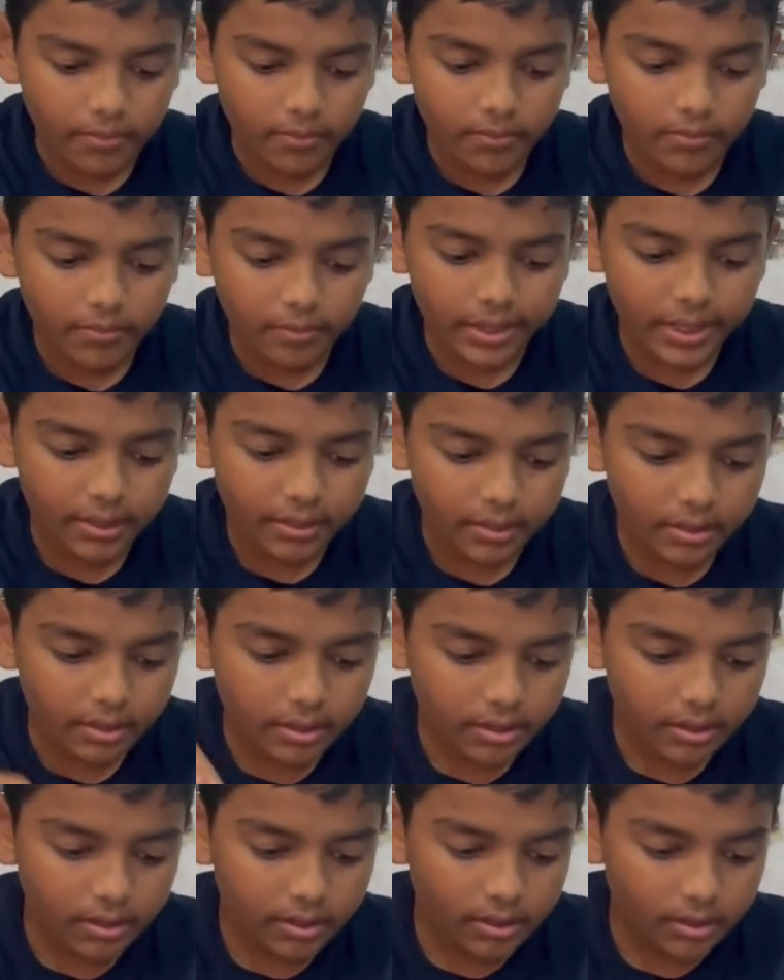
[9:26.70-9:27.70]
I mean
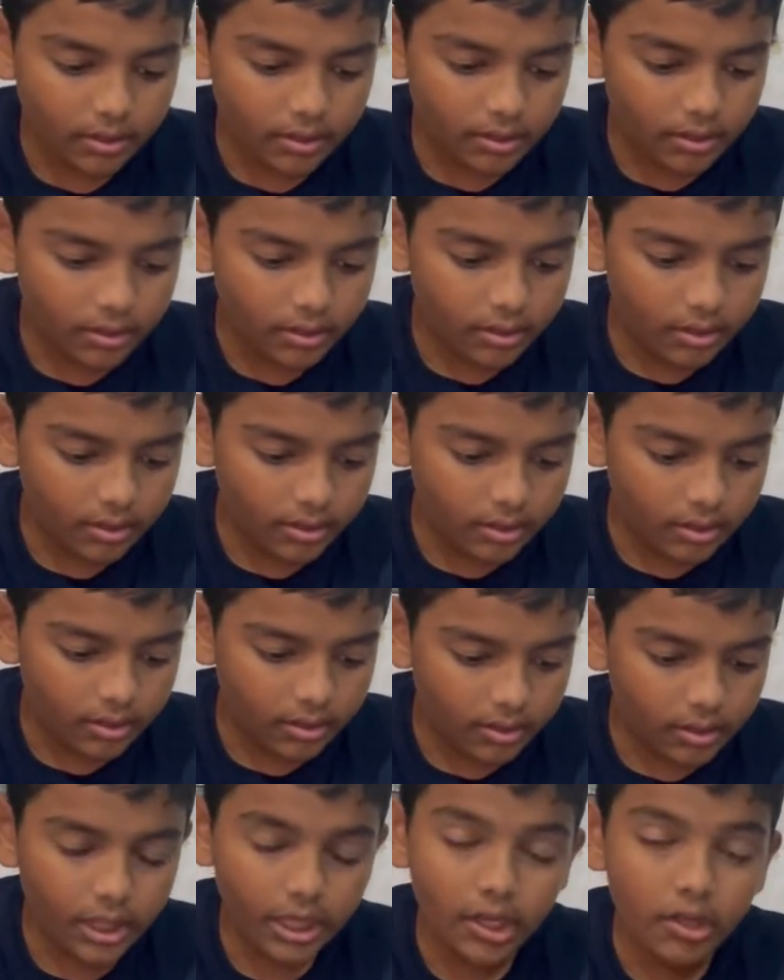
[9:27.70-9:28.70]

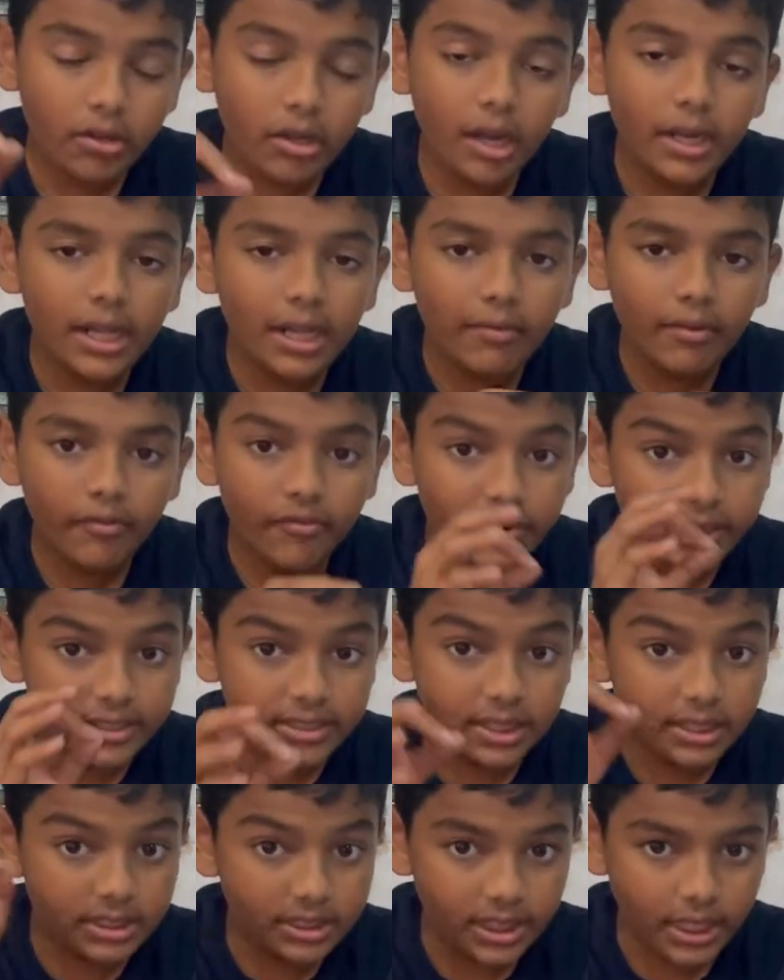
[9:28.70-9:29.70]
they do not have a
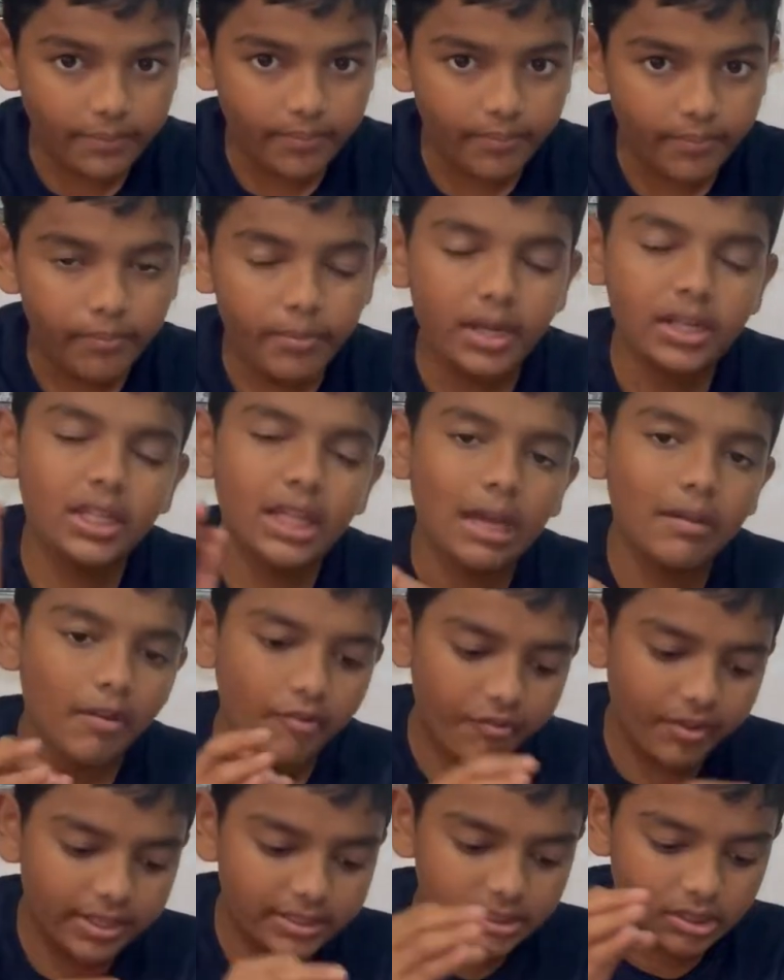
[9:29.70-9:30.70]
fixed shape, but they have
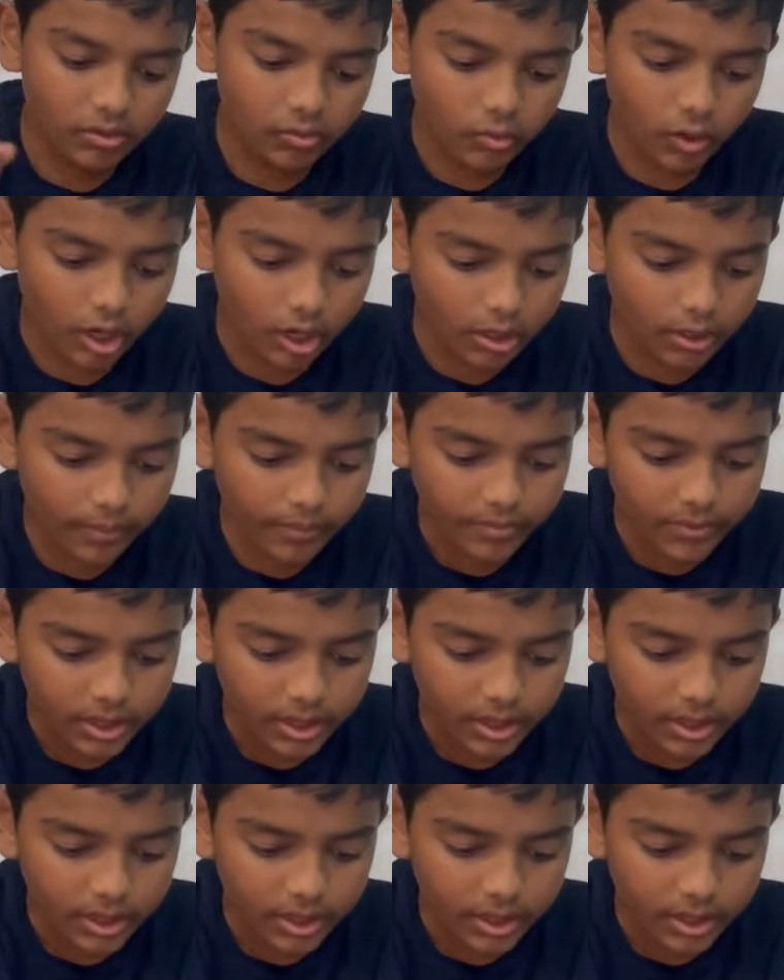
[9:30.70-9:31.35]
a fixed volume.